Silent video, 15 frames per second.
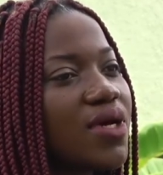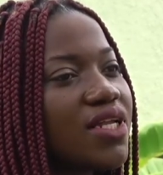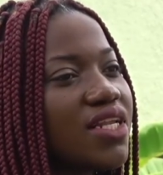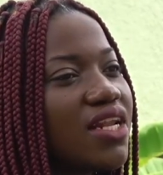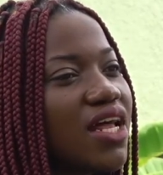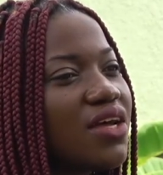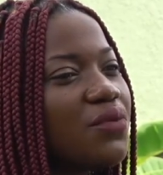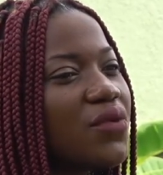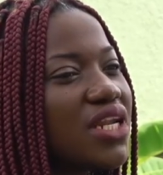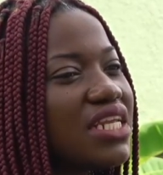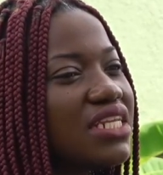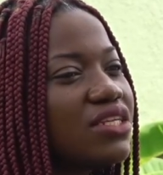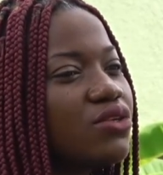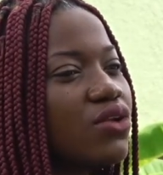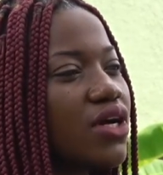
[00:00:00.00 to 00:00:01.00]
But then I
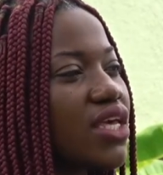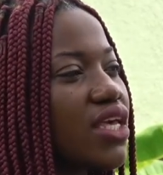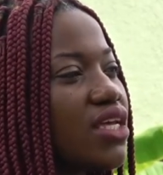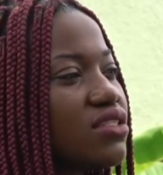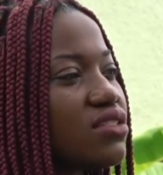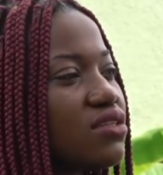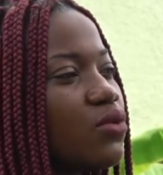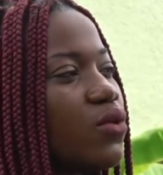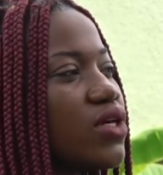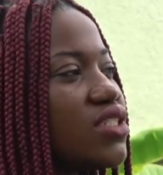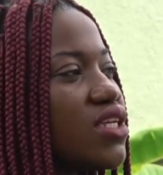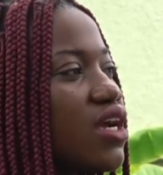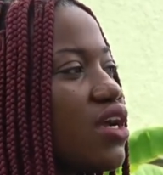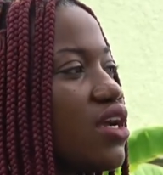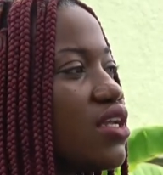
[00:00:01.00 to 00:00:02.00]
really did not get
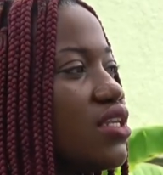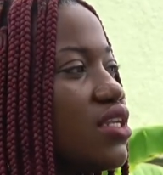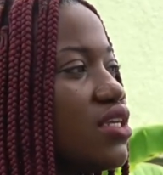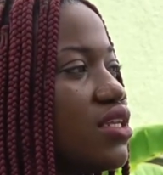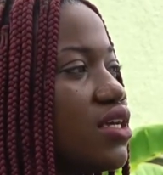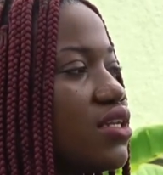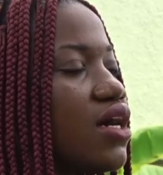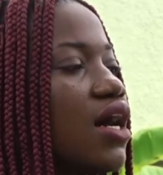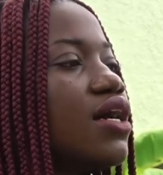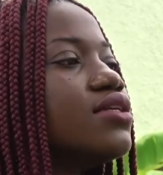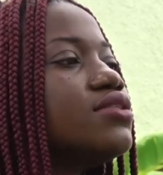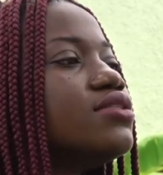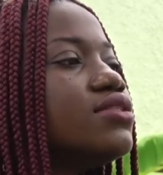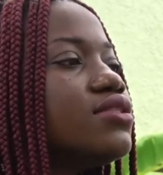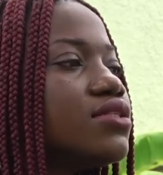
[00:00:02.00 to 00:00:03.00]
what I needed
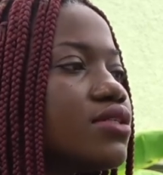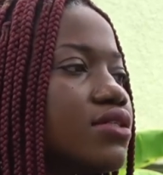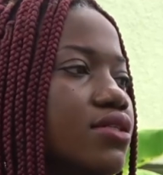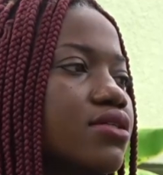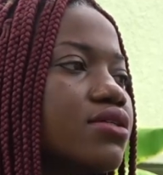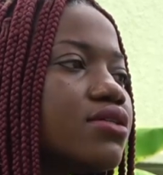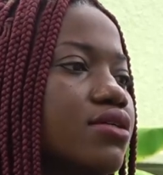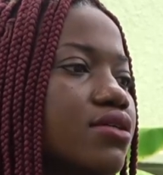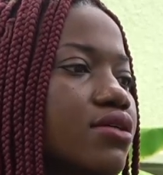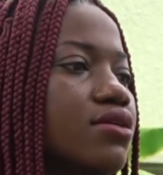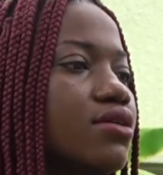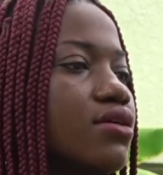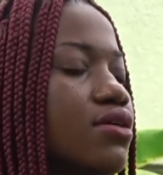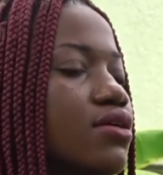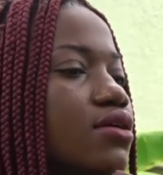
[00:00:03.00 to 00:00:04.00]

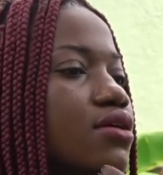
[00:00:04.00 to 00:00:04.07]
until